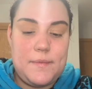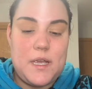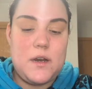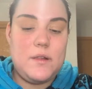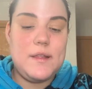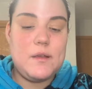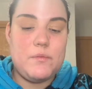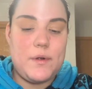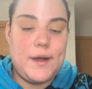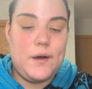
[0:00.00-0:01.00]
I don't like the
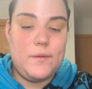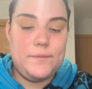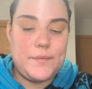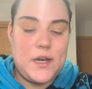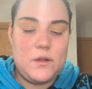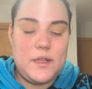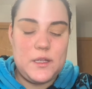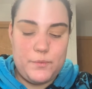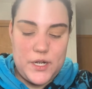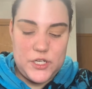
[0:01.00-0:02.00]
brow. I don't like
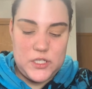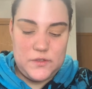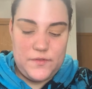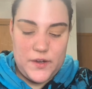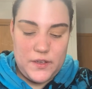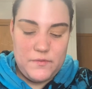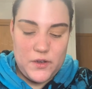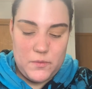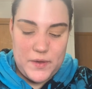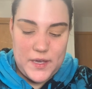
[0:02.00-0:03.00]
the brush. It's very,
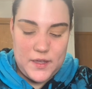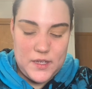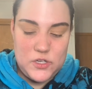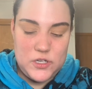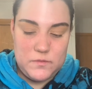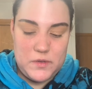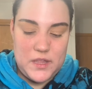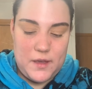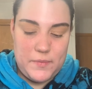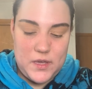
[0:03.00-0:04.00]
very big. It shouldn't be
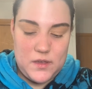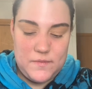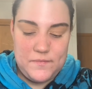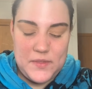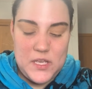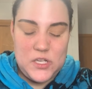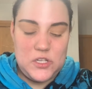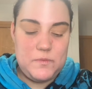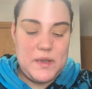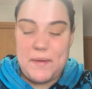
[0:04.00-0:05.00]
that big. It
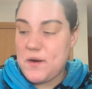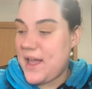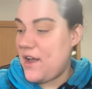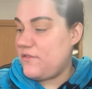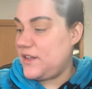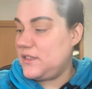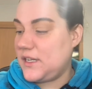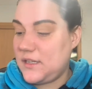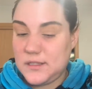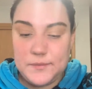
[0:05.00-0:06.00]
should be about half that
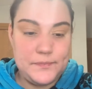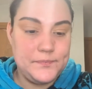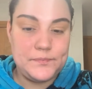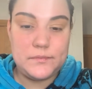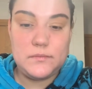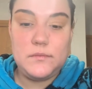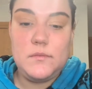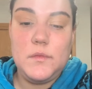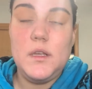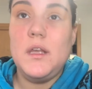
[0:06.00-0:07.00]
size.
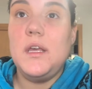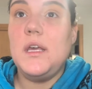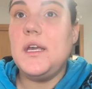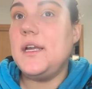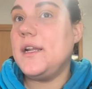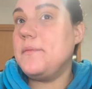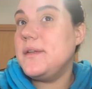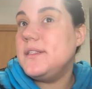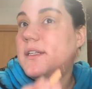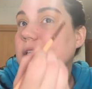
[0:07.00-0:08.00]
And I'm
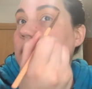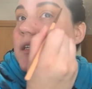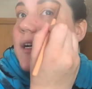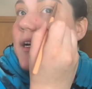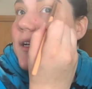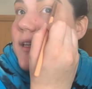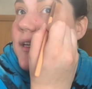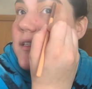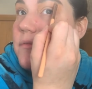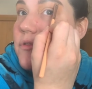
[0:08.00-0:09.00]
basically, I got
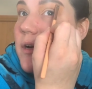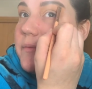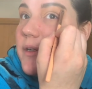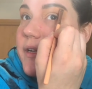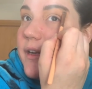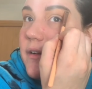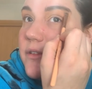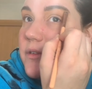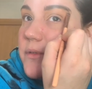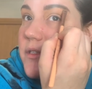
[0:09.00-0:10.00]
like some dropped right here,
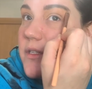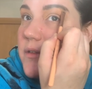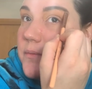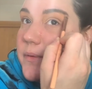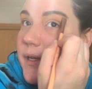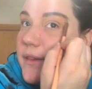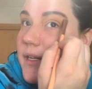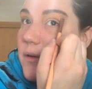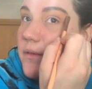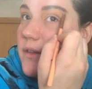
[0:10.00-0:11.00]
so I'm just gonna pat that
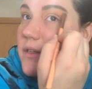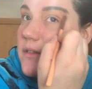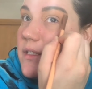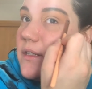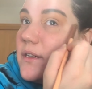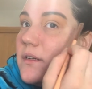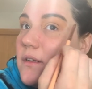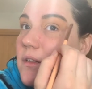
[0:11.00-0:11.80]
out with the concealer.